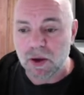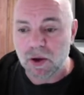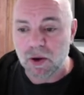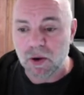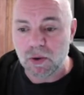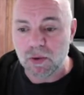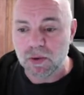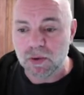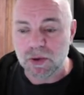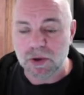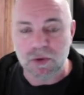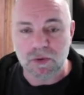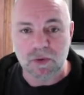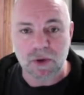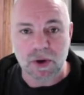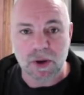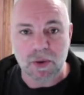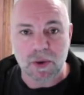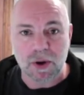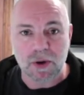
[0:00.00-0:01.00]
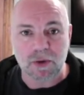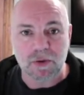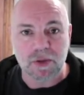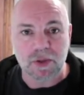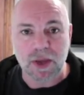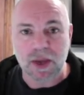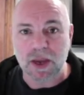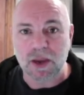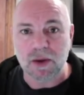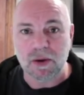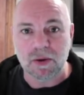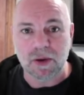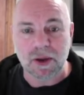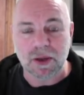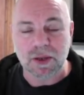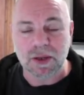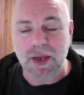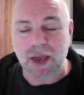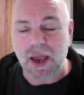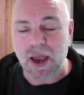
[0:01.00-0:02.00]
All's gone really well. Thank you
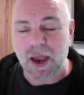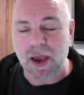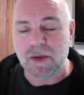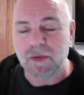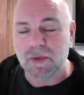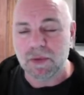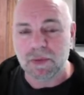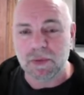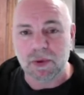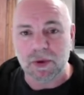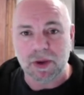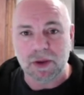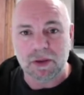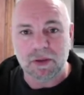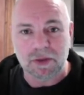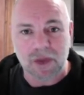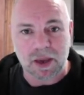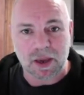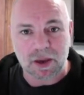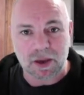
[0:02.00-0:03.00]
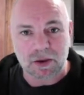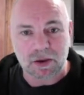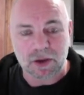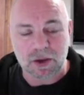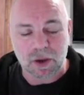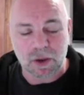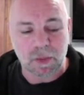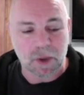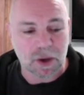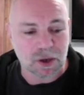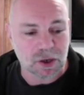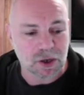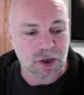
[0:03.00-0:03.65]
to everybody. Thank you so much